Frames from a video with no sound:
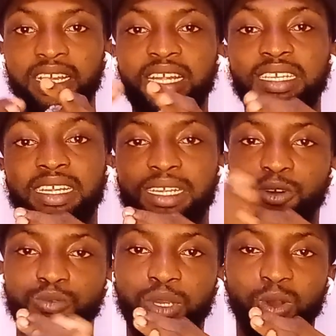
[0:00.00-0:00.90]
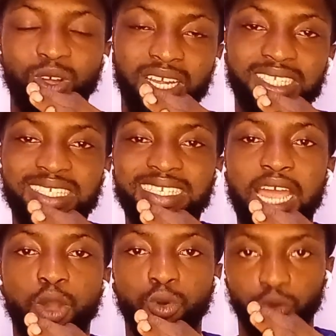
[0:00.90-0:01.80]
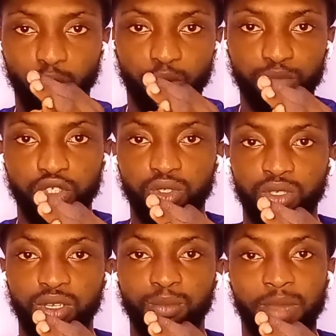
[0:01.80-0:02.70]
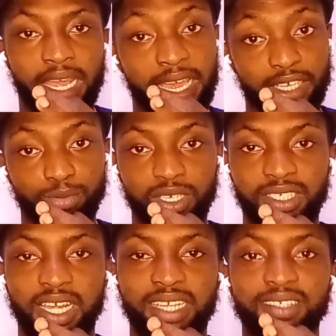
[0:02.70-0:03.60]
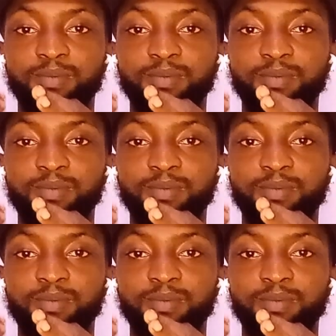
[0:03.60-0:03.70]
Then they will be collecting their own commission by express, guys.